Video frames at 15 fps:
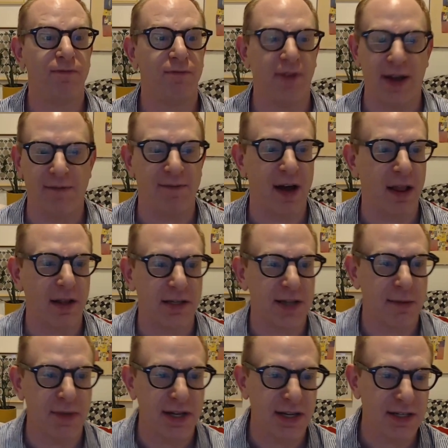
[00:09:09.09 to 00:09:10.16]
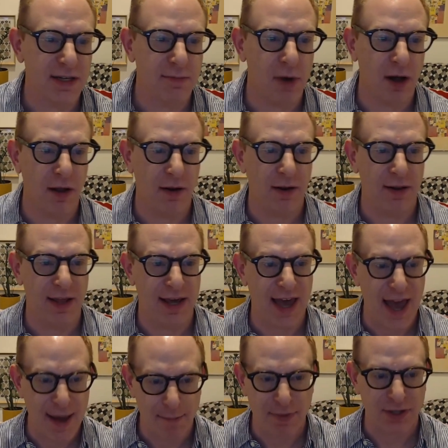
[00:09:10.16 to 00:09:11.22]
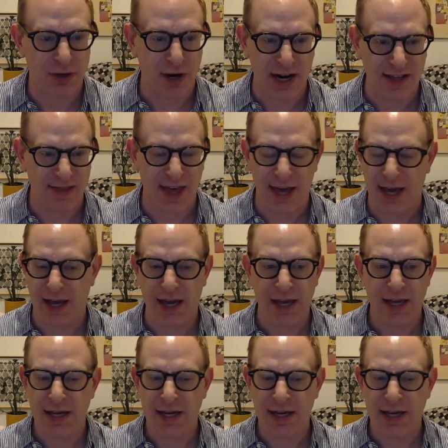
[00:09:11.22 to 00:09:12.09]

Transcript: like philosemitism on the campus or anything,